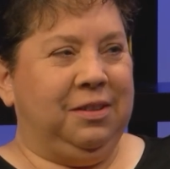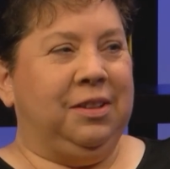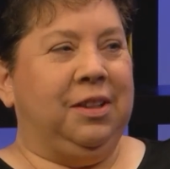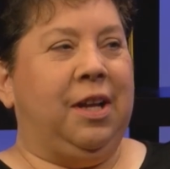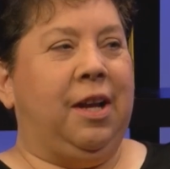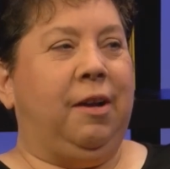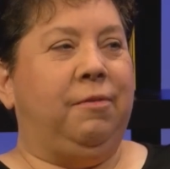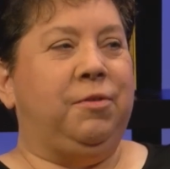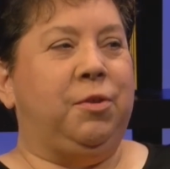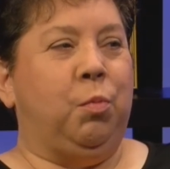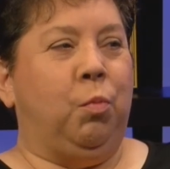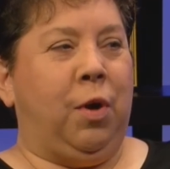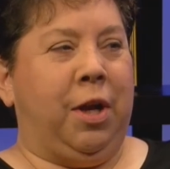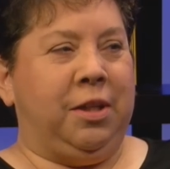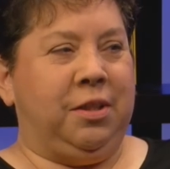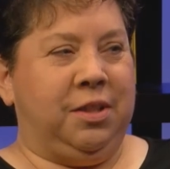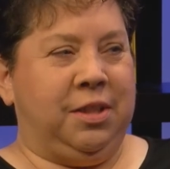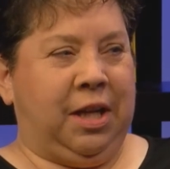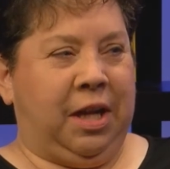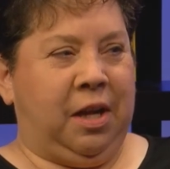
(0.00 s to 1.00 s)
Left,
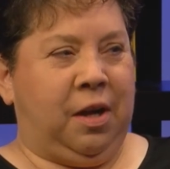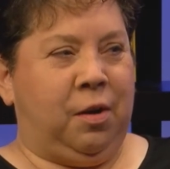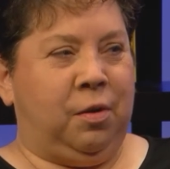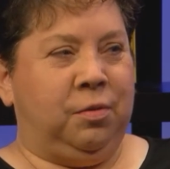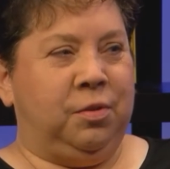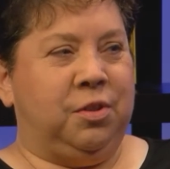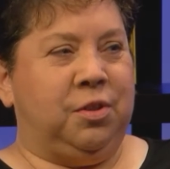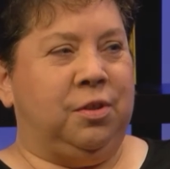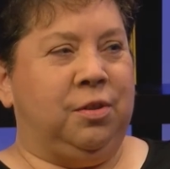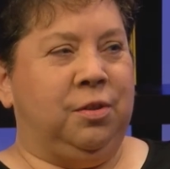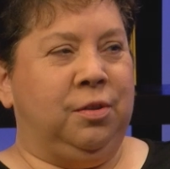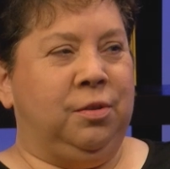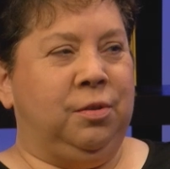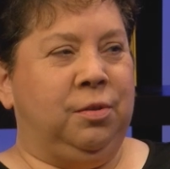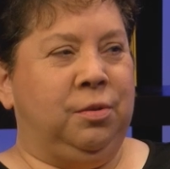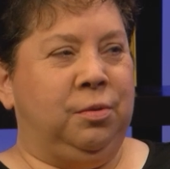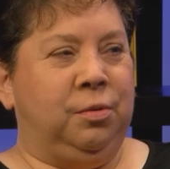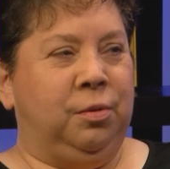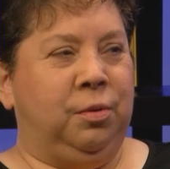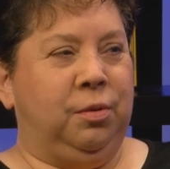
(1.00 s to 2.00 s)
went down
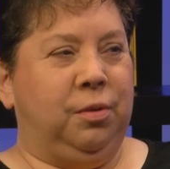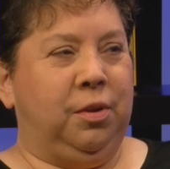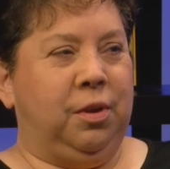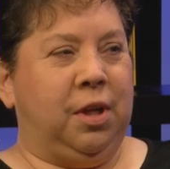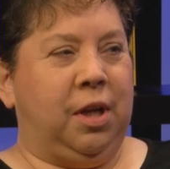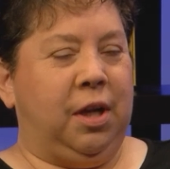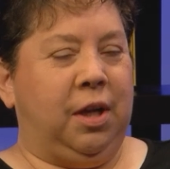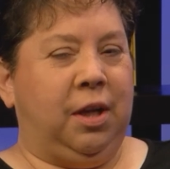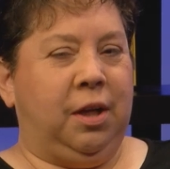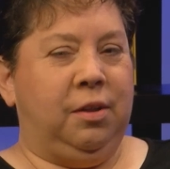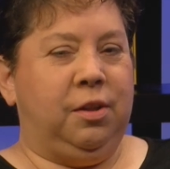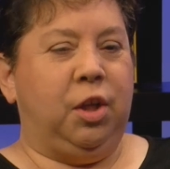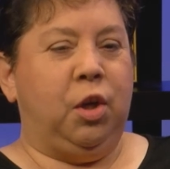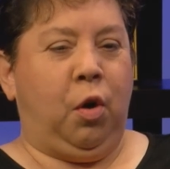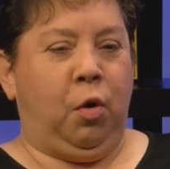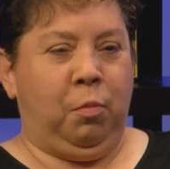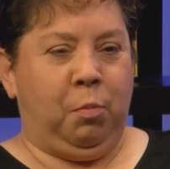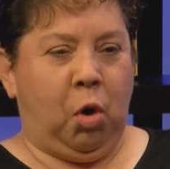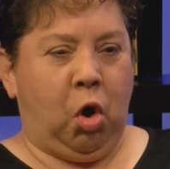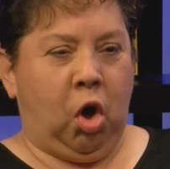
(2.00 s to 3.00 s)
to the
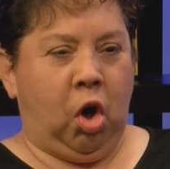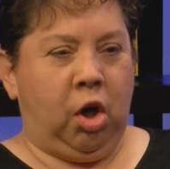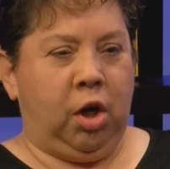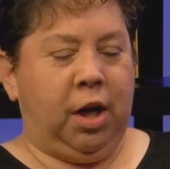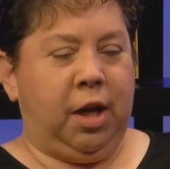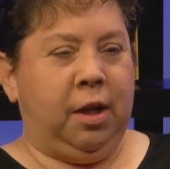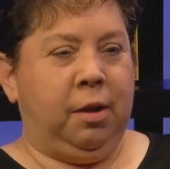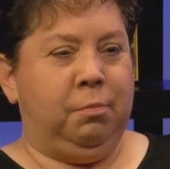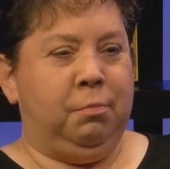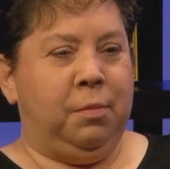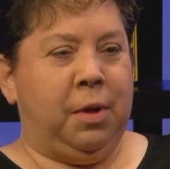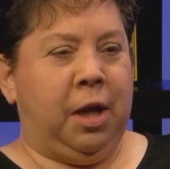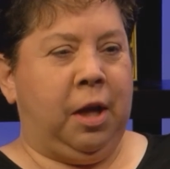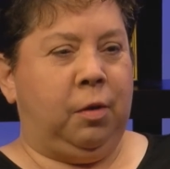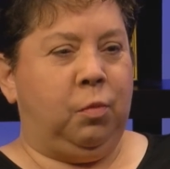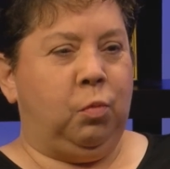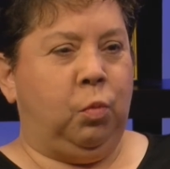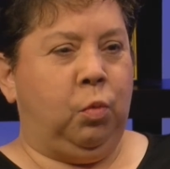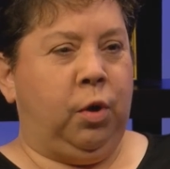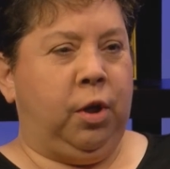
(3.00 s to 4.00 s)
Omar and
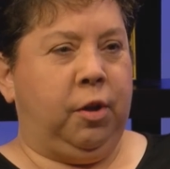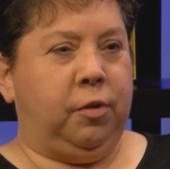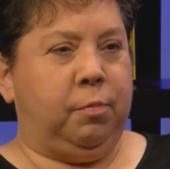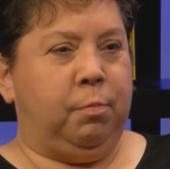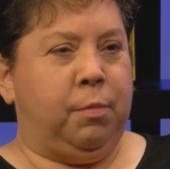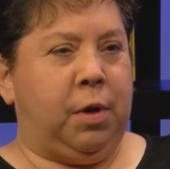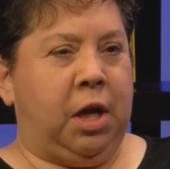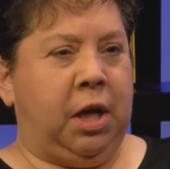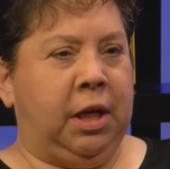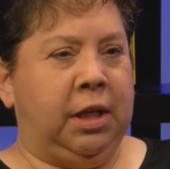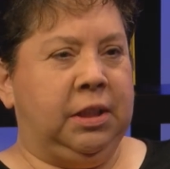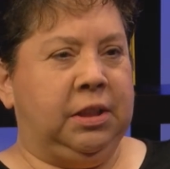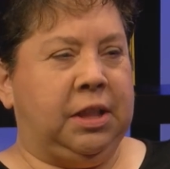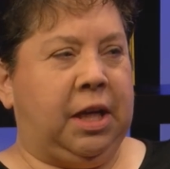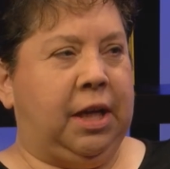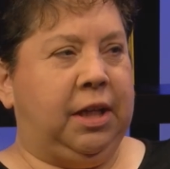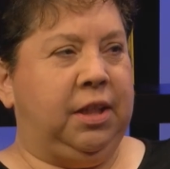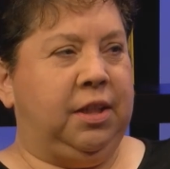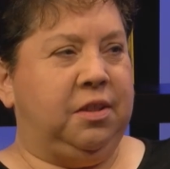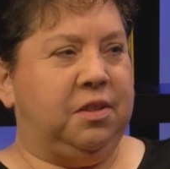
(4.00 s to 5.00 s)
met with my
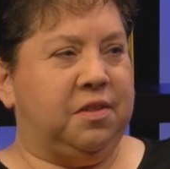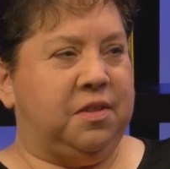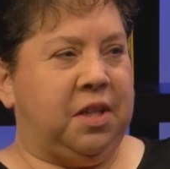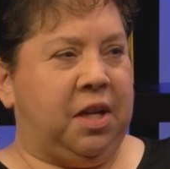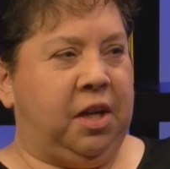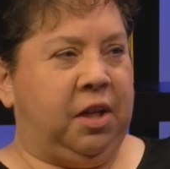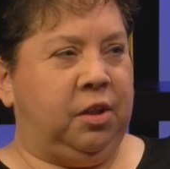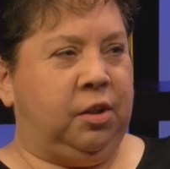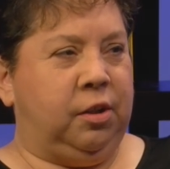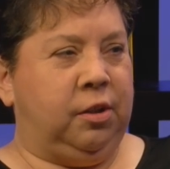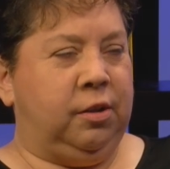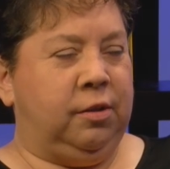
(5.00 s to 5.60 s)
lighting designer.